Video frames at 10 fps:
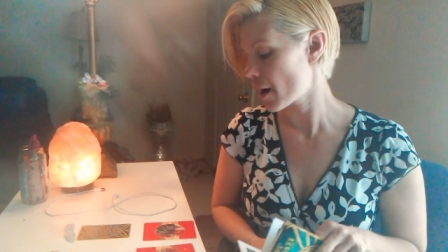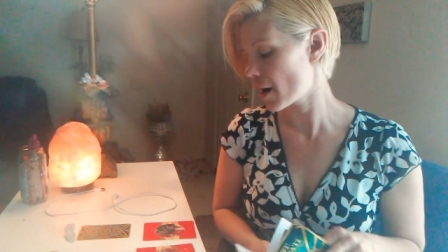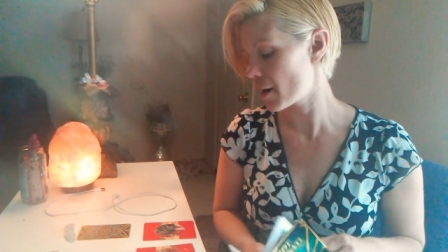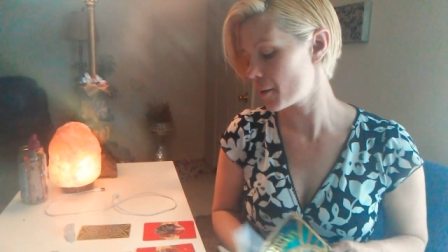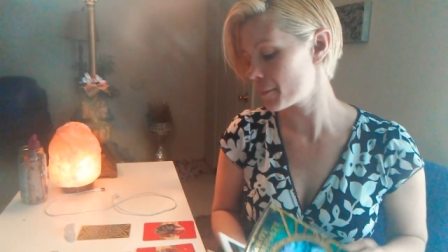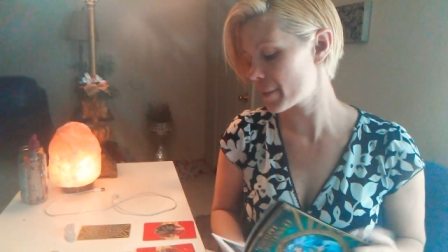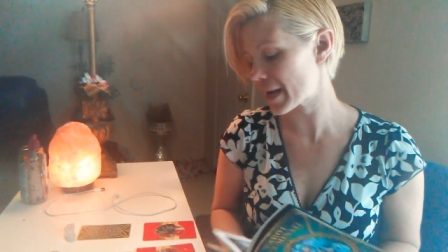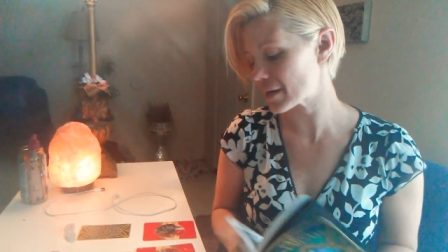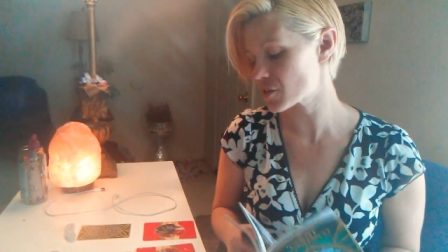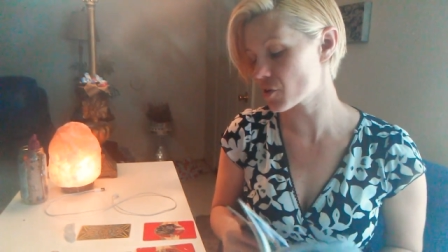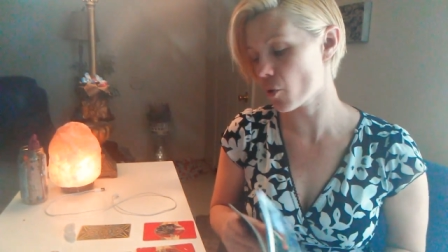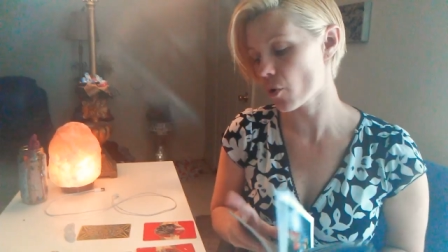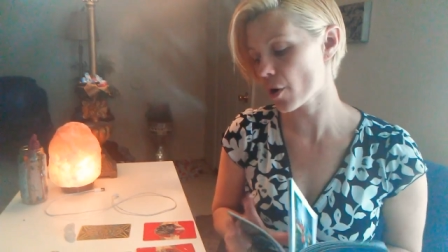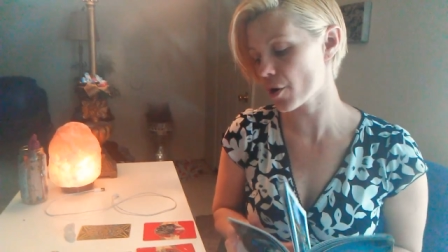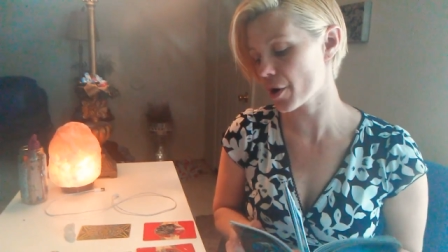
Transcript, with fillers: Um, but as the order